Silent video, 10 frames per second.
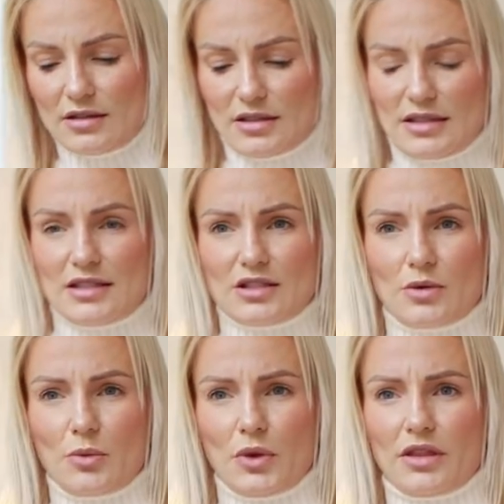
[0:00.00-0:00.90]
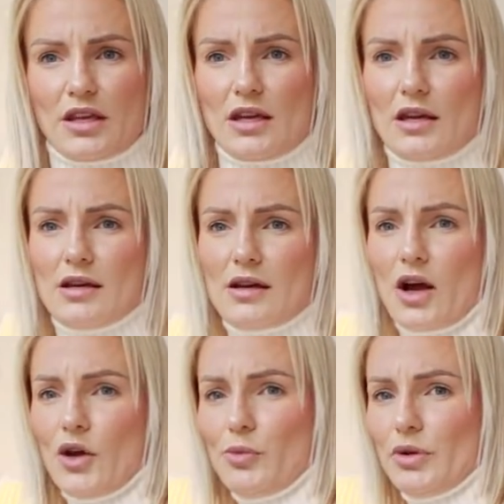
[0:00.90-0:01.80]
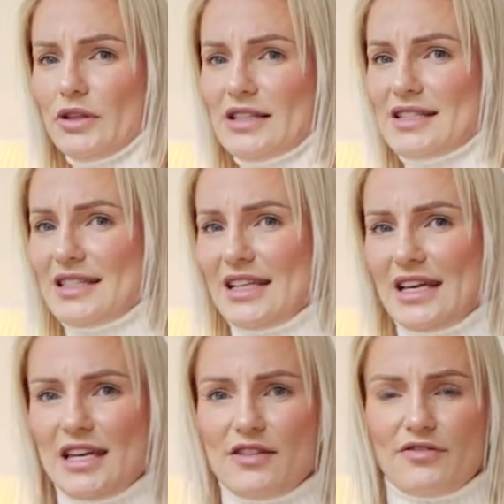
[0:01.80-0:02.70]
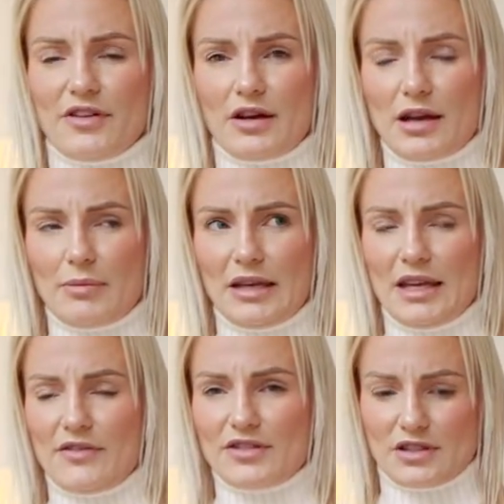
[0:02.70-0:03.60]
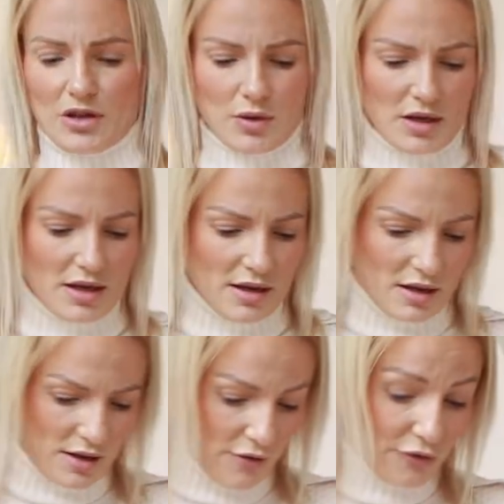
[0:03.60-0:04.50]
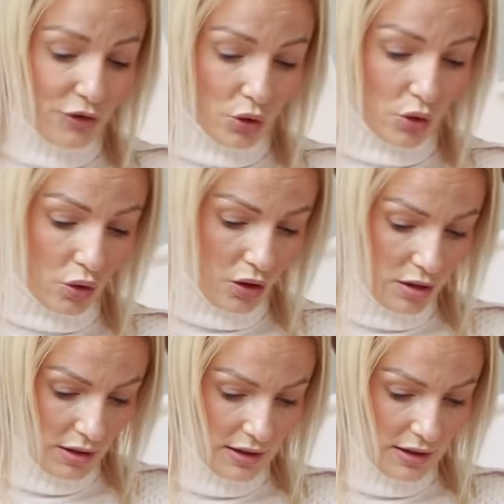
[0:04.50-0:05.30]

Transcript: So this is the one with the open sleeve, I believe. So four